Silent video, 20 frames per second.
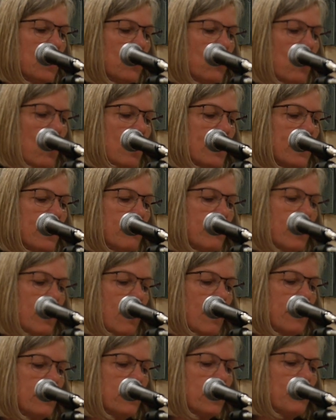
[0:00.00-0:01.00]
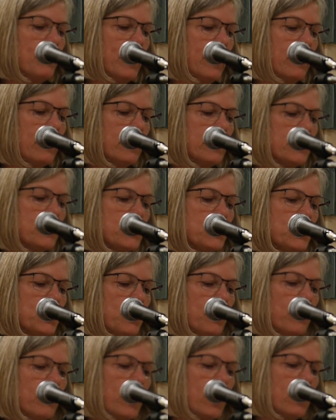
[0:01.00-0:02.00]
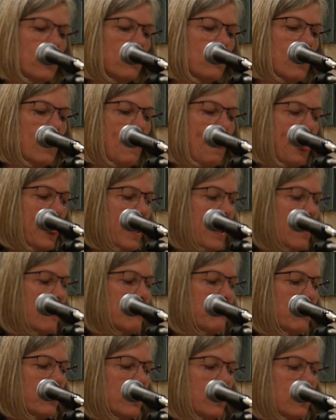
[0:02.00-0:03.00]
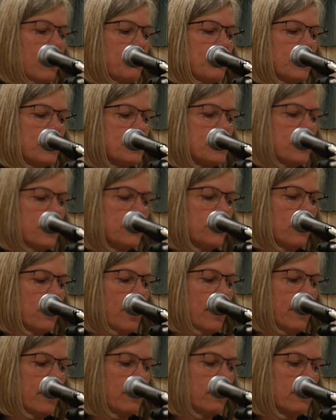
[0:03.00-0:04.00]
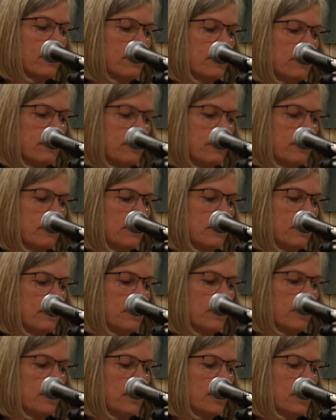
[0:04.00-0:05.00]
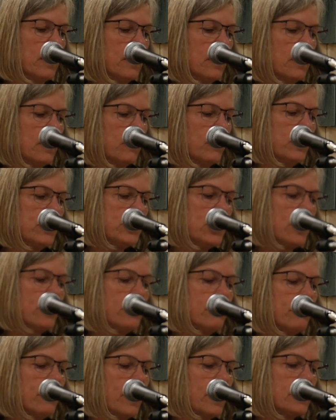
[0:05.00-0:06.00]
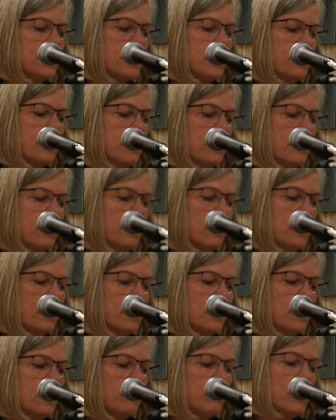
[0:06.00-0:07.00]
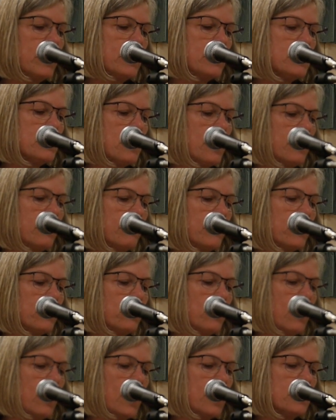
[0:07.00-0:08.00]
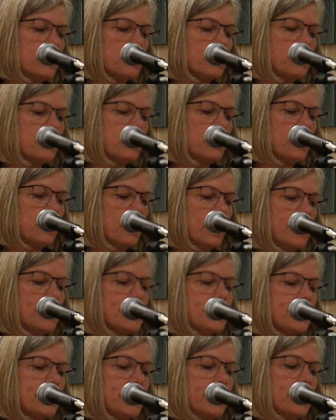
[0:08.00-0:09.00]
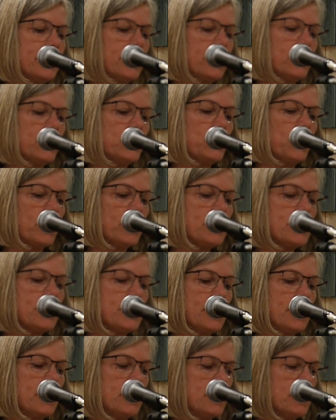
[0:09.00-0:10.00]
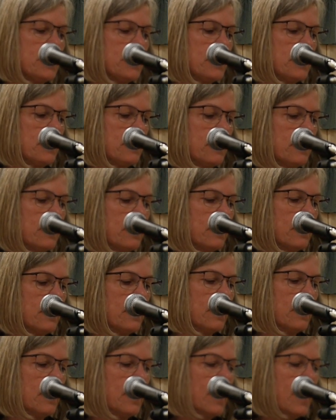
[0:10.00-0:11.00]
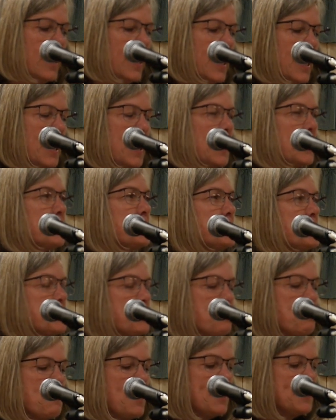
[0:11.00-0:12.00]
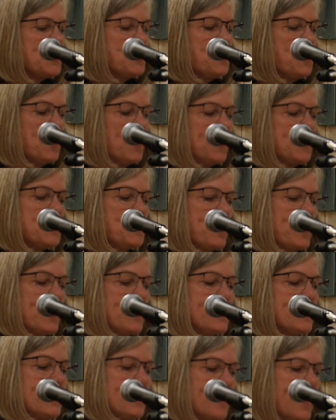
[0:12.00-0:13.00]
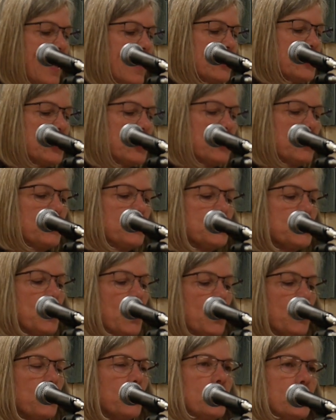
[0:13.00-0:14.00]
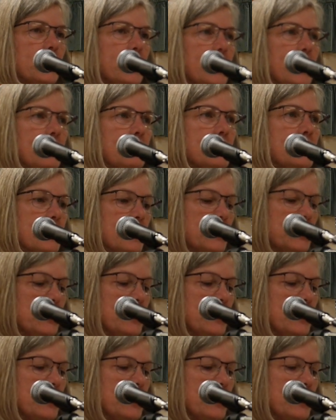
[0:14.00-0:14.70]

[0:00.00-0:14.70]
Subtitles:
walking behind our parents to a row halfway up the center aisle. We genuflected, made the sign of the cross, and slid into our seats. I was mesmerized by the statues, reliefs, and